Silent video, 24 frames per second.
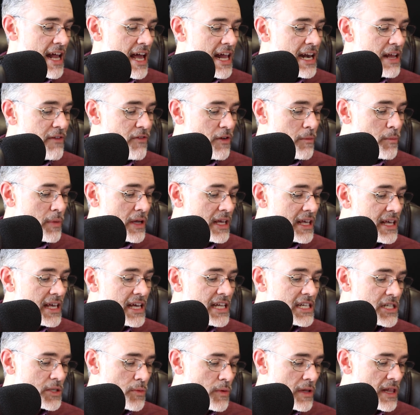And if it
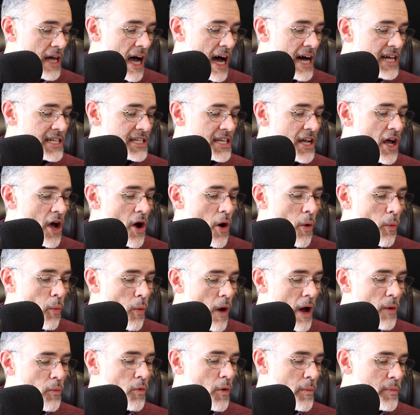begins with us,
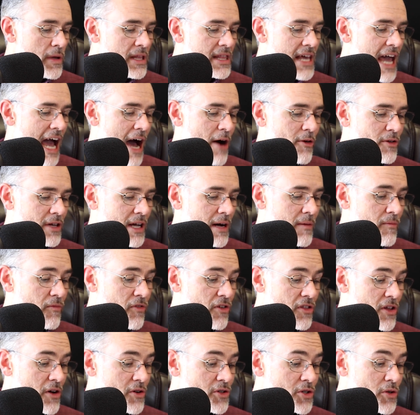what will be the outcome
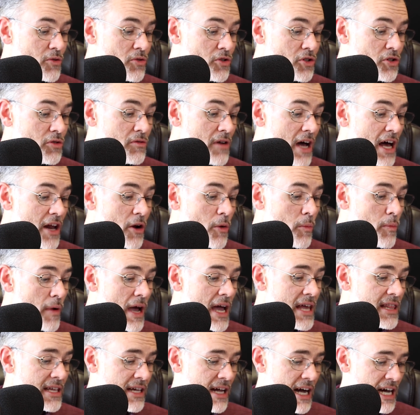for those who do not
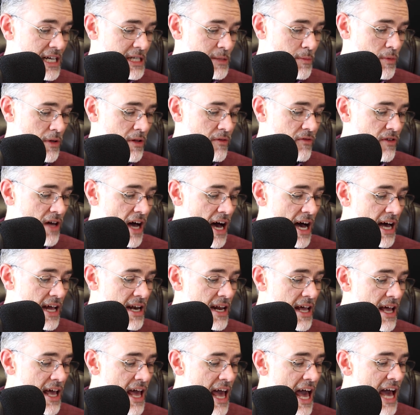obey the gospel of God?